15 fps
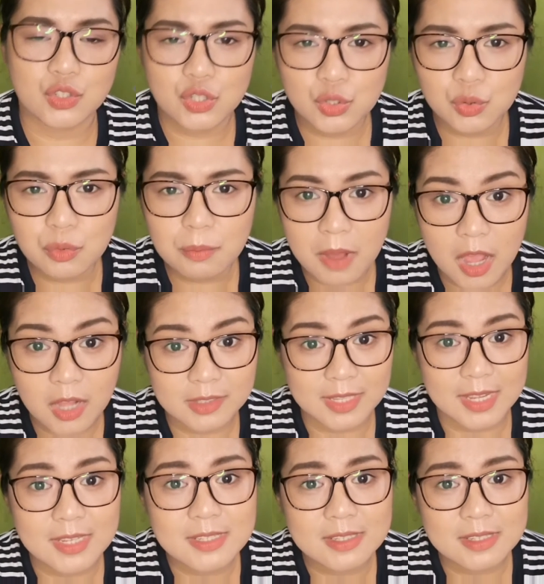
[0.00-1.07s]
2 mock
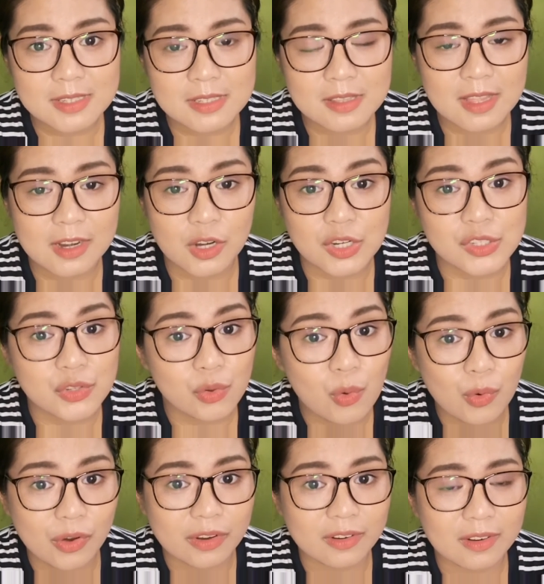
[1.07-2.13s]
tests that are
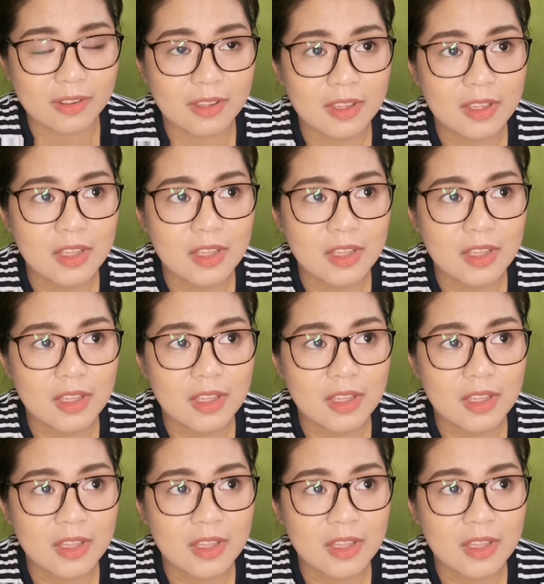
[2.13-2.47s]
scored.